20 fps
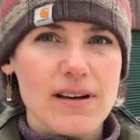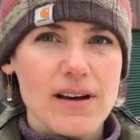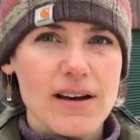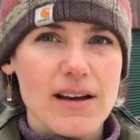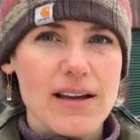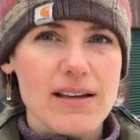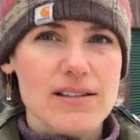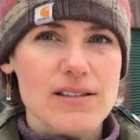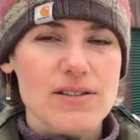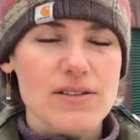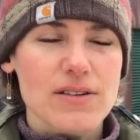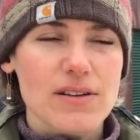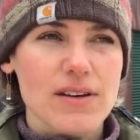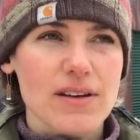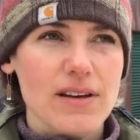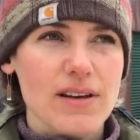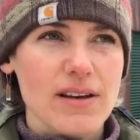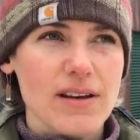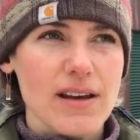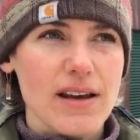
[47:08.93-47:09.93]
it's
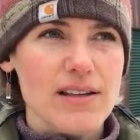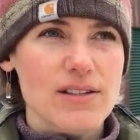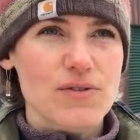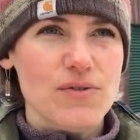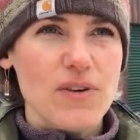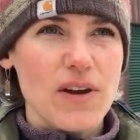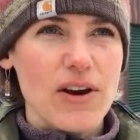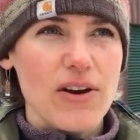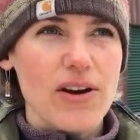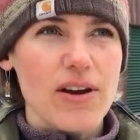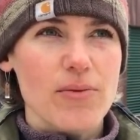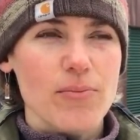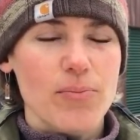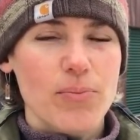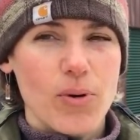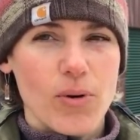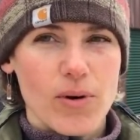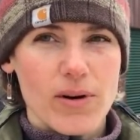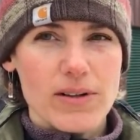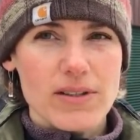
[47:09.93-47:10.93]
very
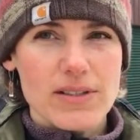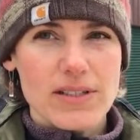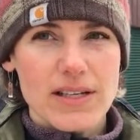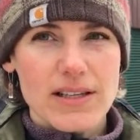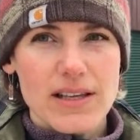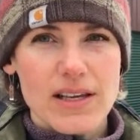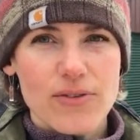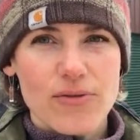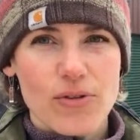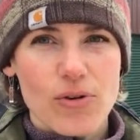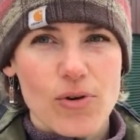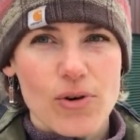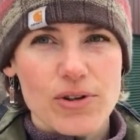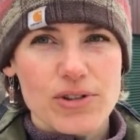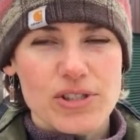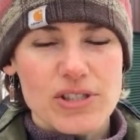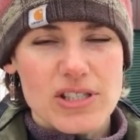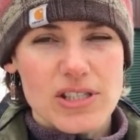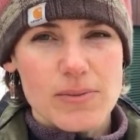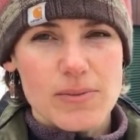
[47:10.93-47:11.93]
important, I think, for
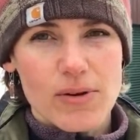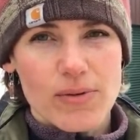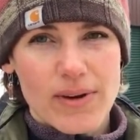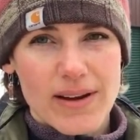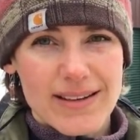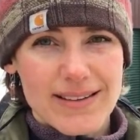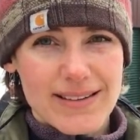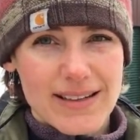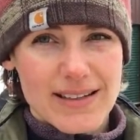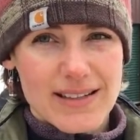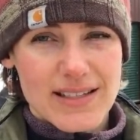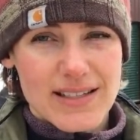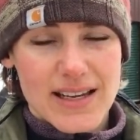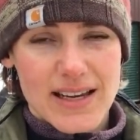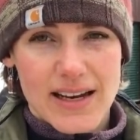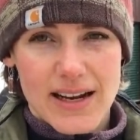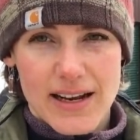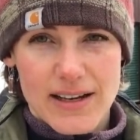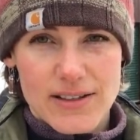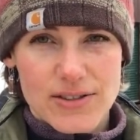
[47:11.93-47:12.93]
horses to be ridden and to
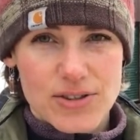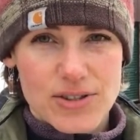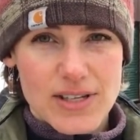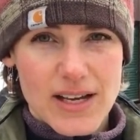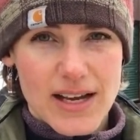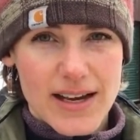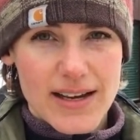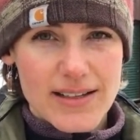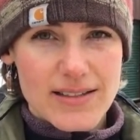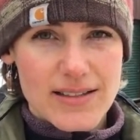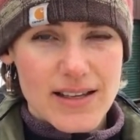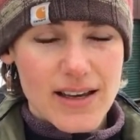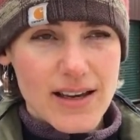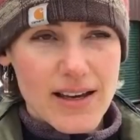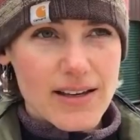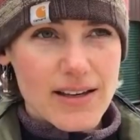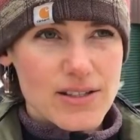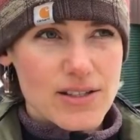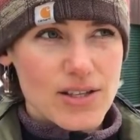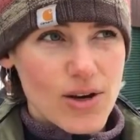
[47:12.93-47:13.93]
get exercise.
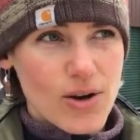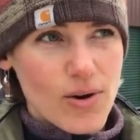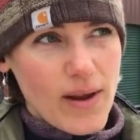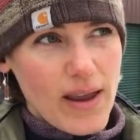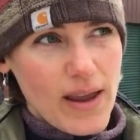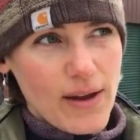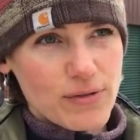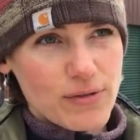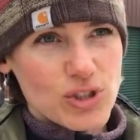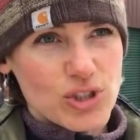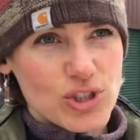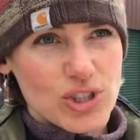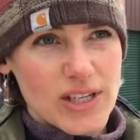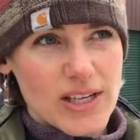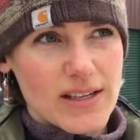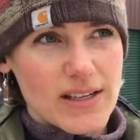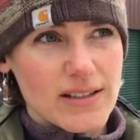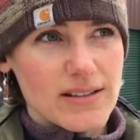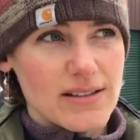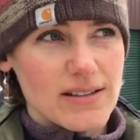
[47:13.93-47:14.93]
So if
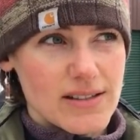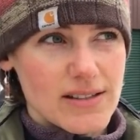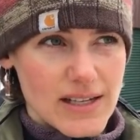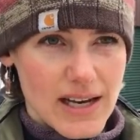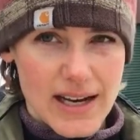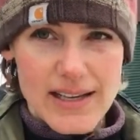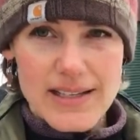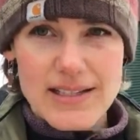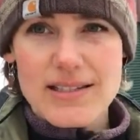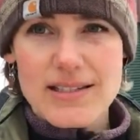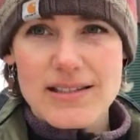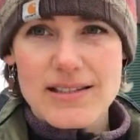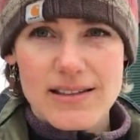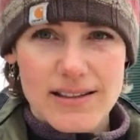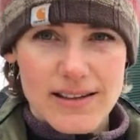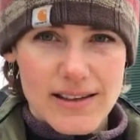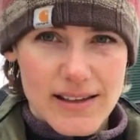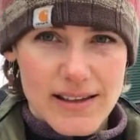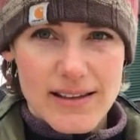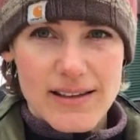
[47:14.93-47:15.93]
she does
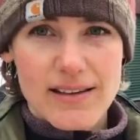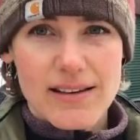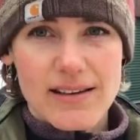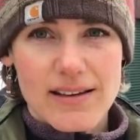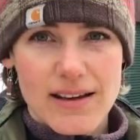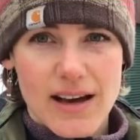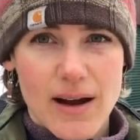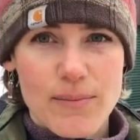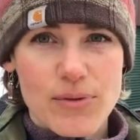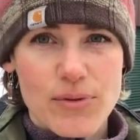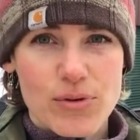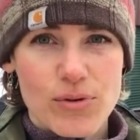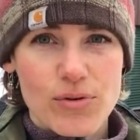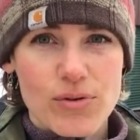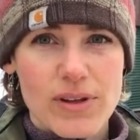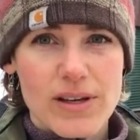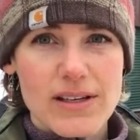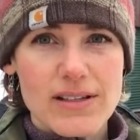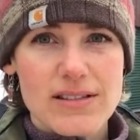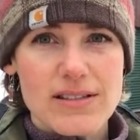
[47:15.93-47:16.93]
come through
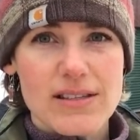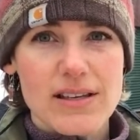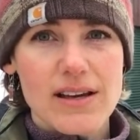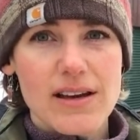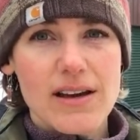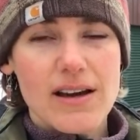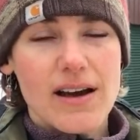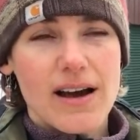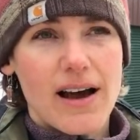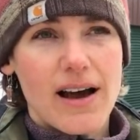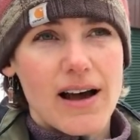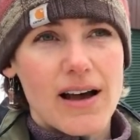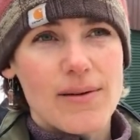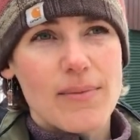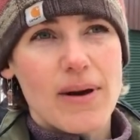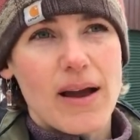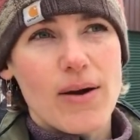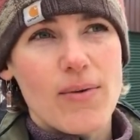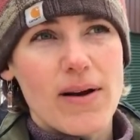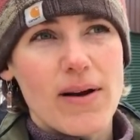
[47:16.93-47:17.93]
this,
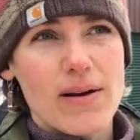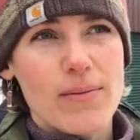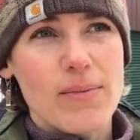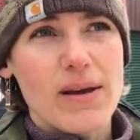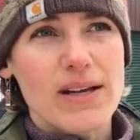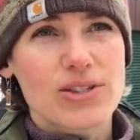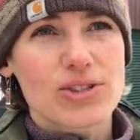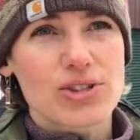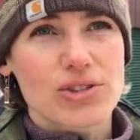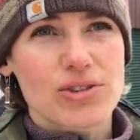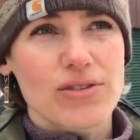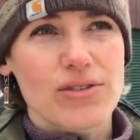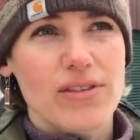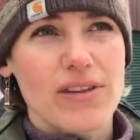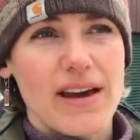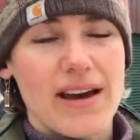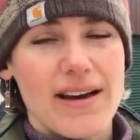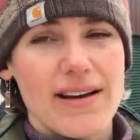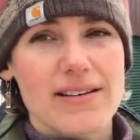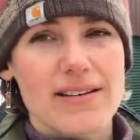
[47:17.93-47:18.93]
I want to make sure
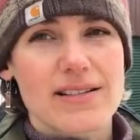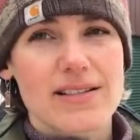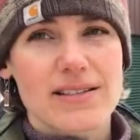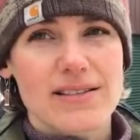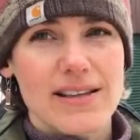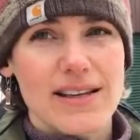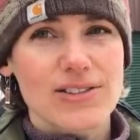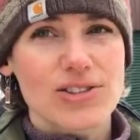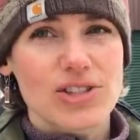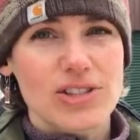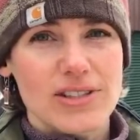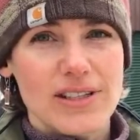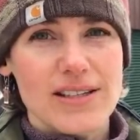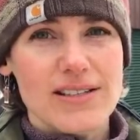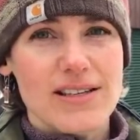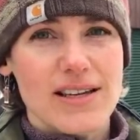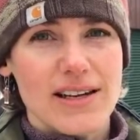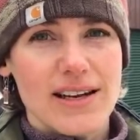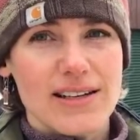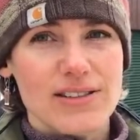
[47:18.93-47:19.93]
that she does
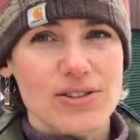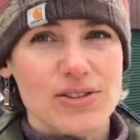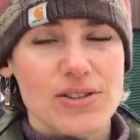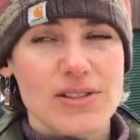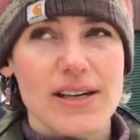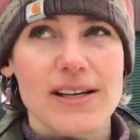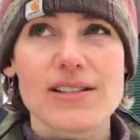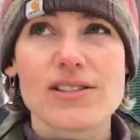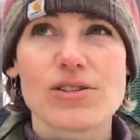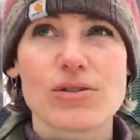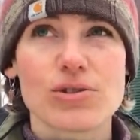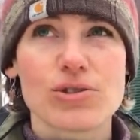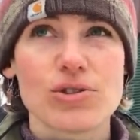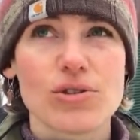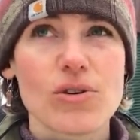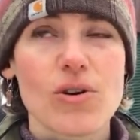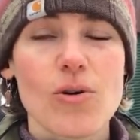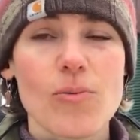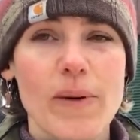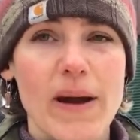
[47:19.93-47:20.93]
get exercise. So she'll
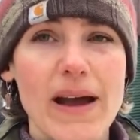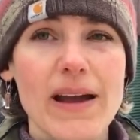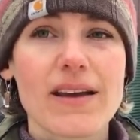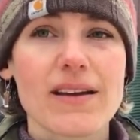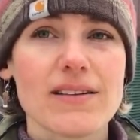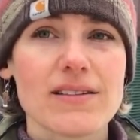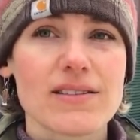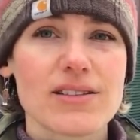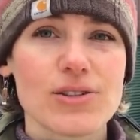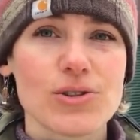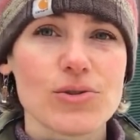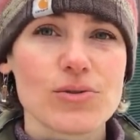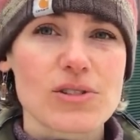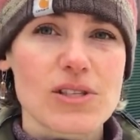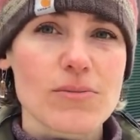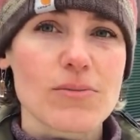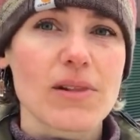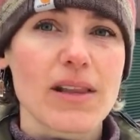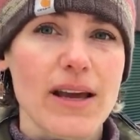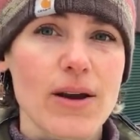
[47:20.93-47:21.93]
go back into
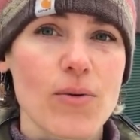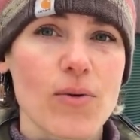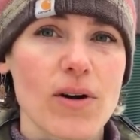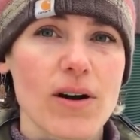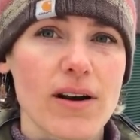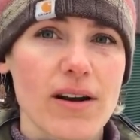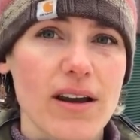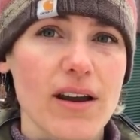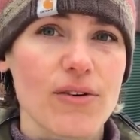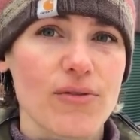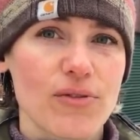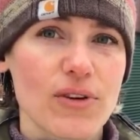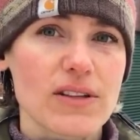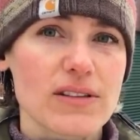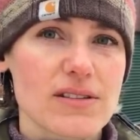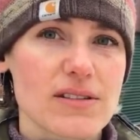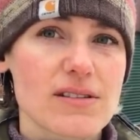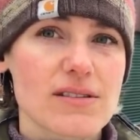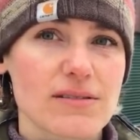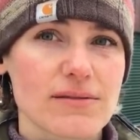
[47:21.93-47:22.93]
some light work if
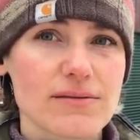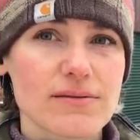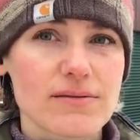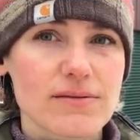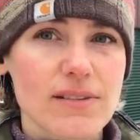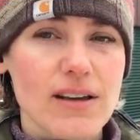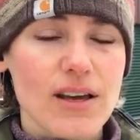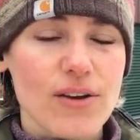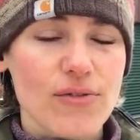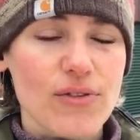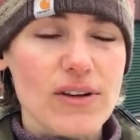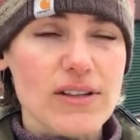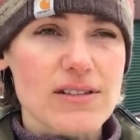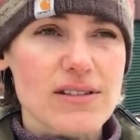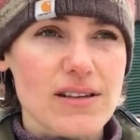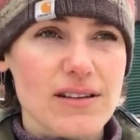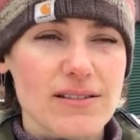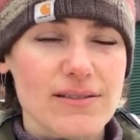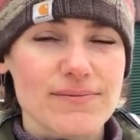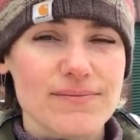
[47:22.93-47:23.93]
it's
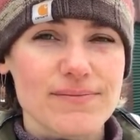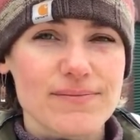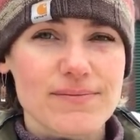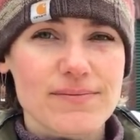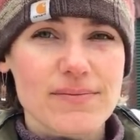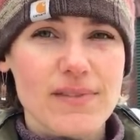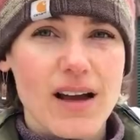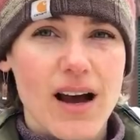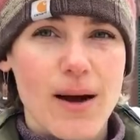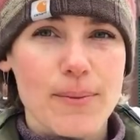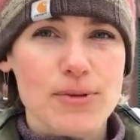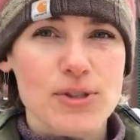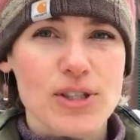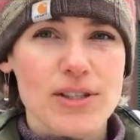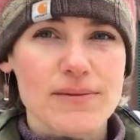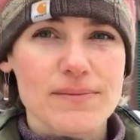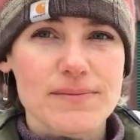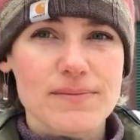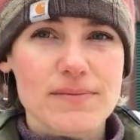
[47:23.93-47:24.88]
a option.